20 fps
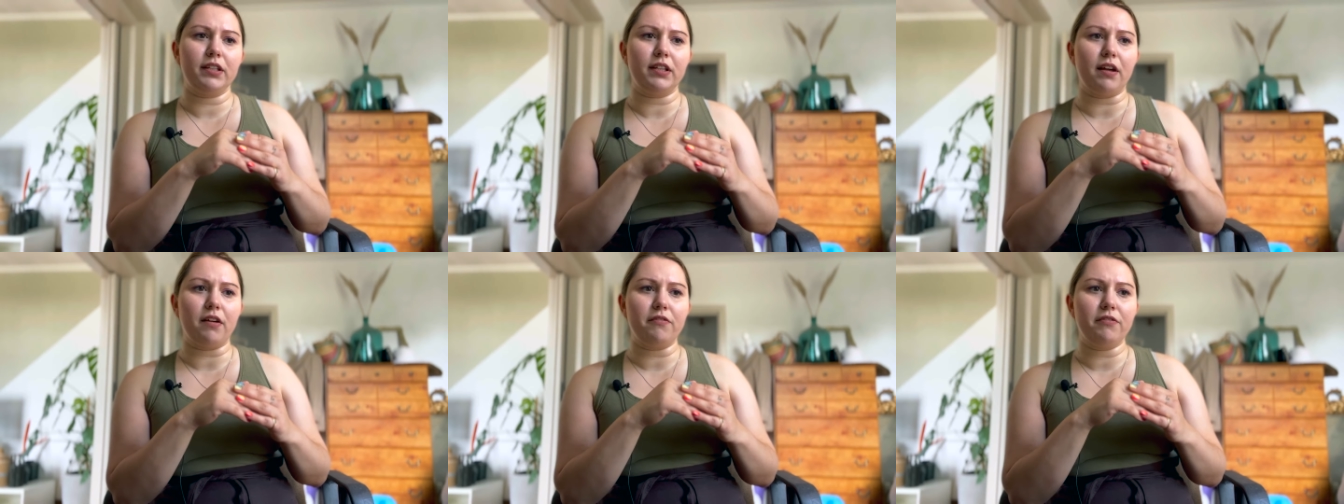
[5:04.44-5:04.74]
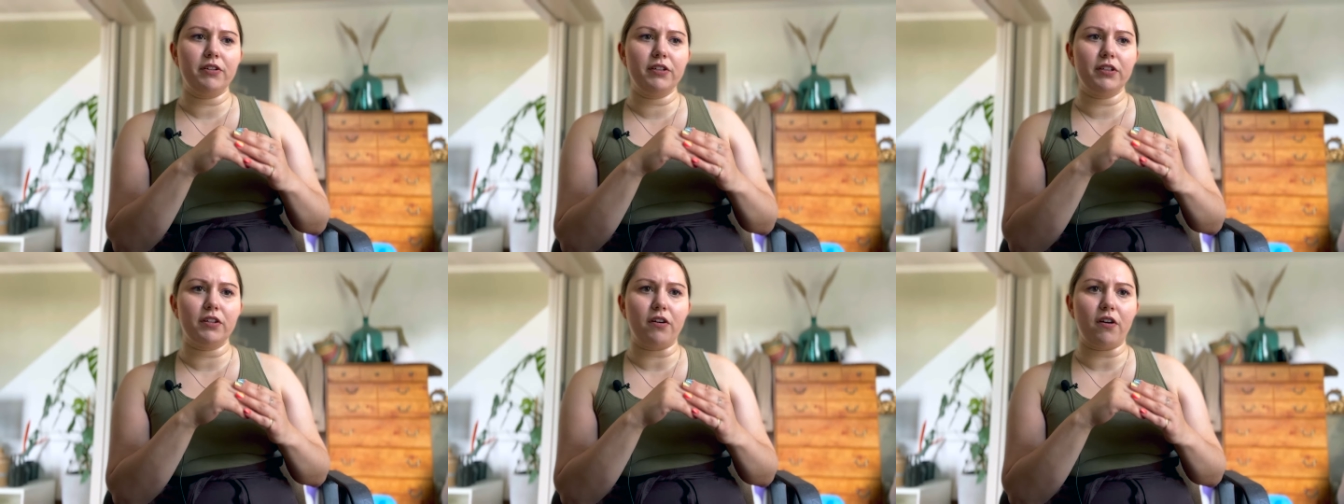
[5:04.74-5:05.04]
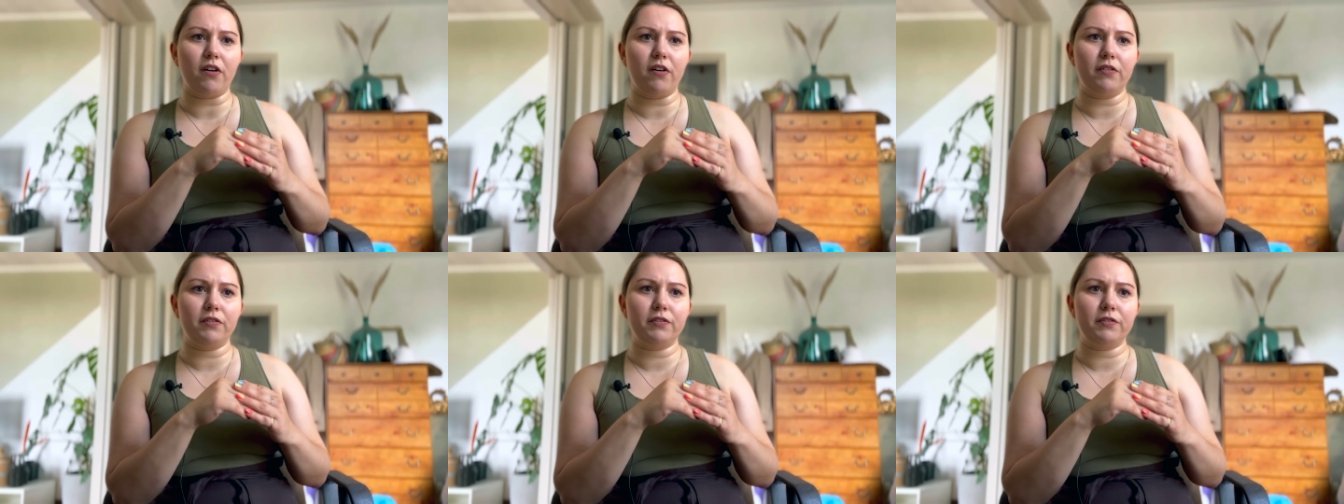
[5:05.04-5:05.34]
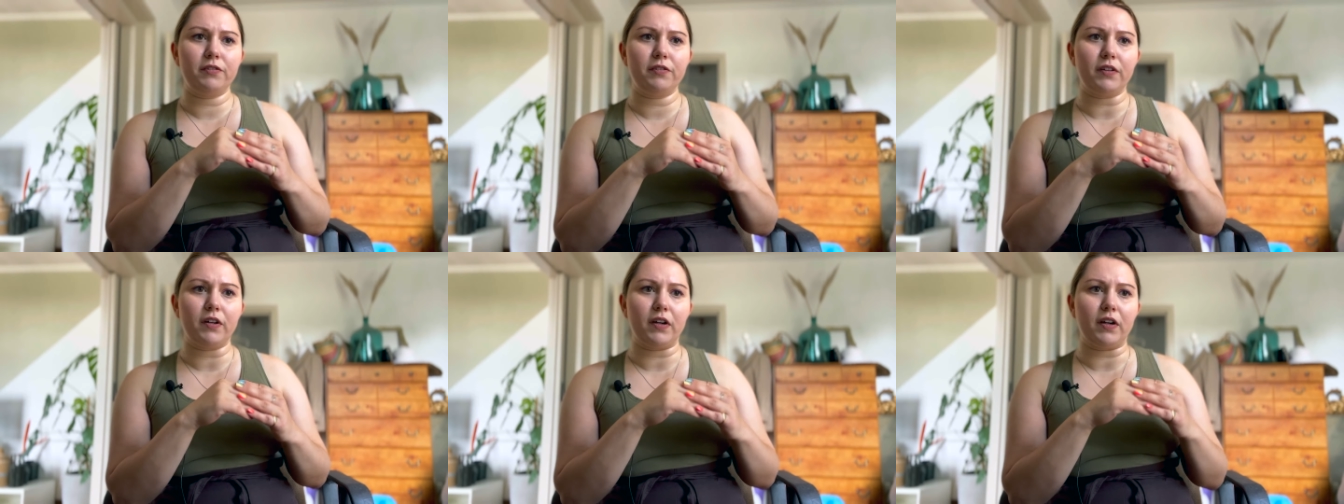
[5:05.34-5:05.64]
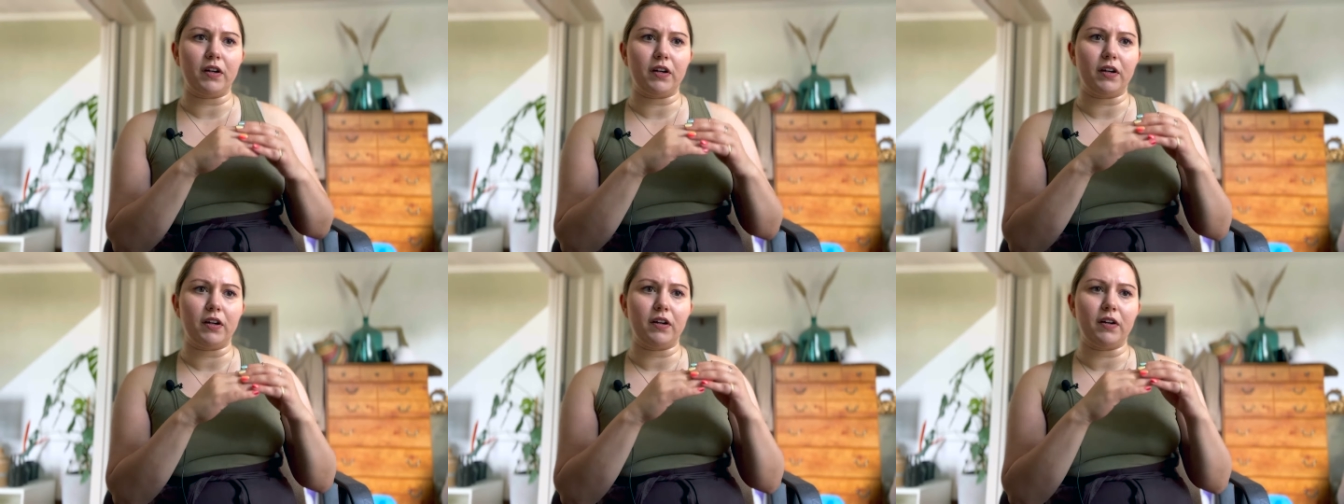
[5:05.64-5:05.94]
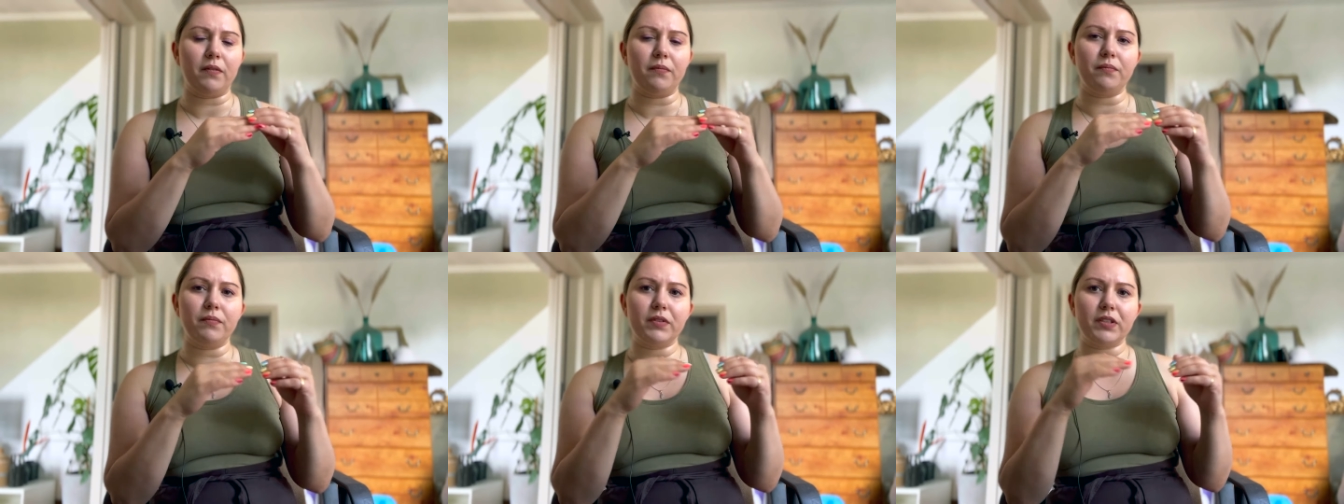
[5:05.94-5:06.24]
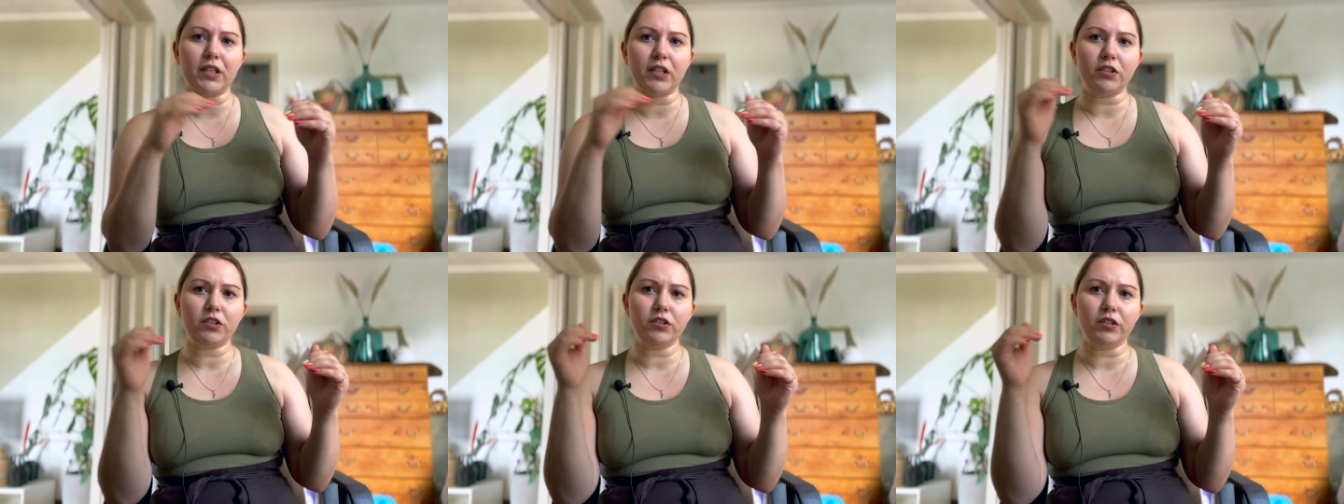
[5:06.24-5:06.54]
level of
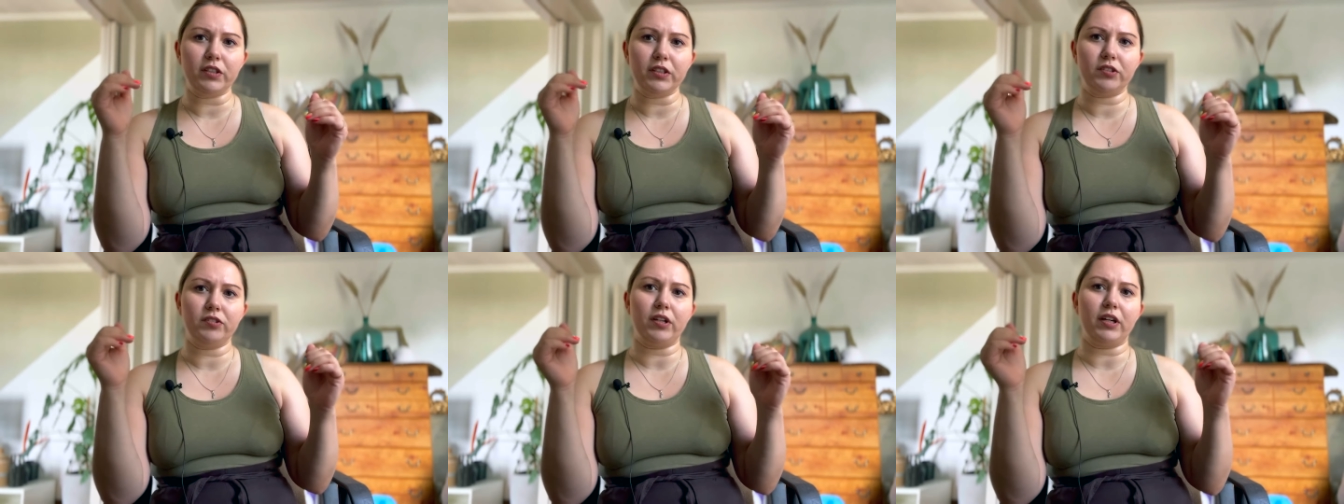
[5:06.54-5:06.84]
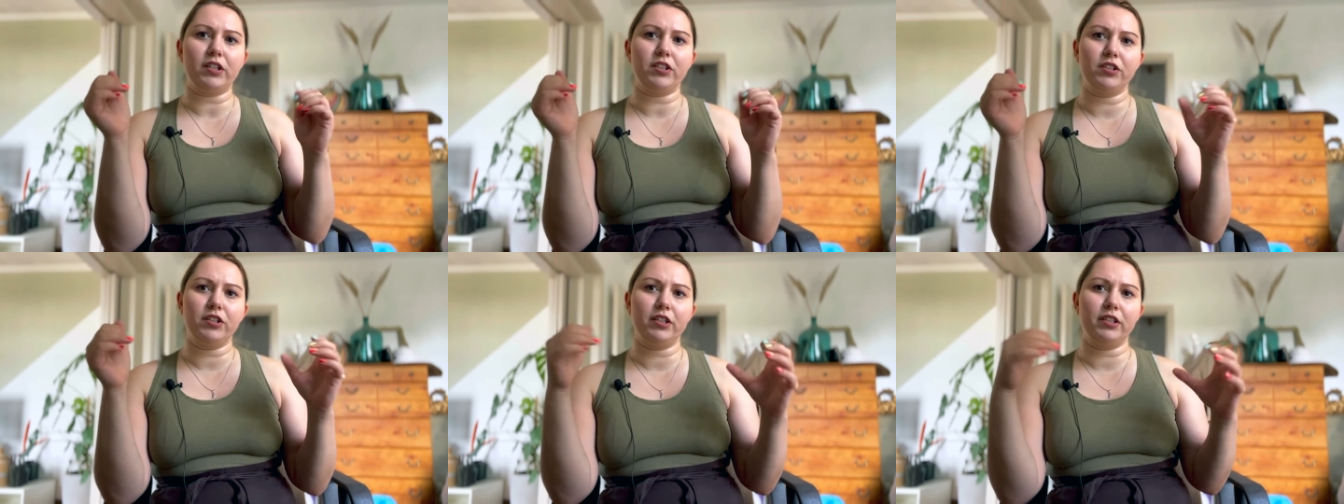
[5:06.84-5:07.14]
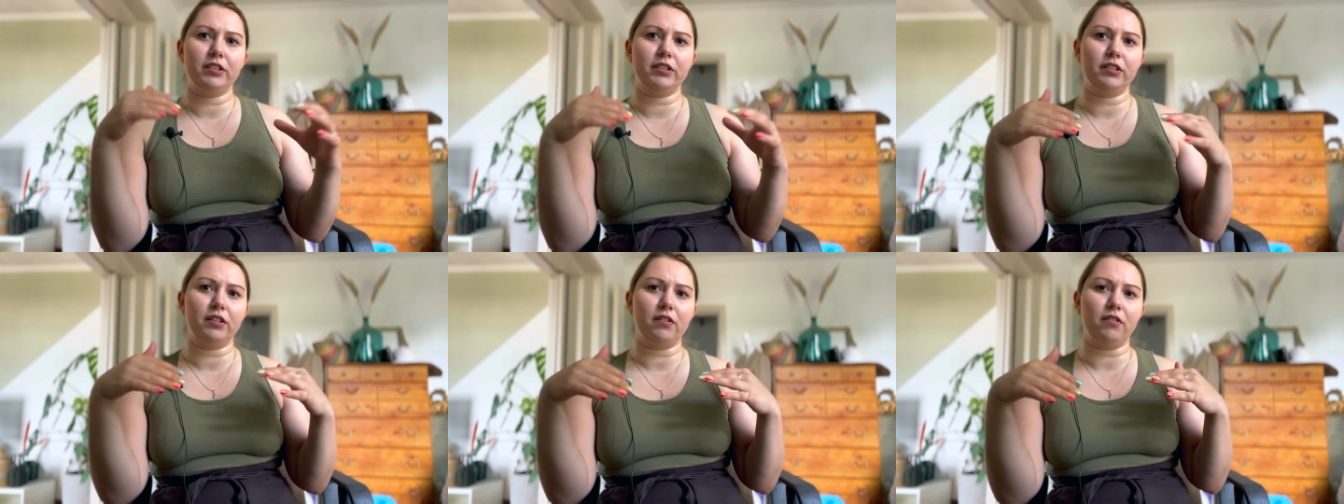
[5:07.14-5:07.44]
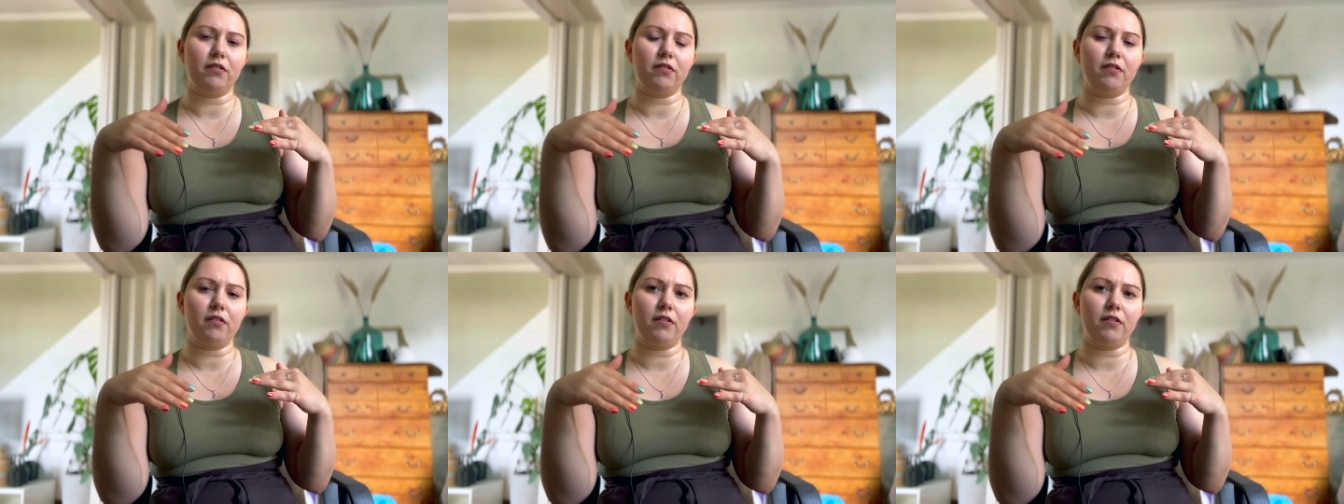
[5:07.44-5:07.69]
sexual attraction